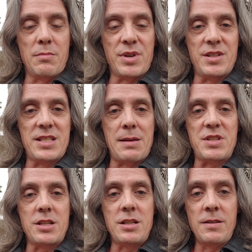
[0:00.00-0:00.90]

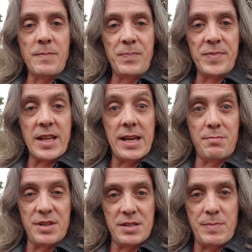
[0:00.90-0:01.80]
perception
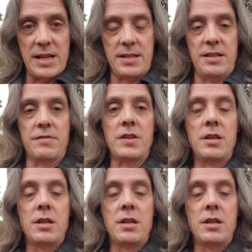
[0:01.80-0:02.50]
and perspective.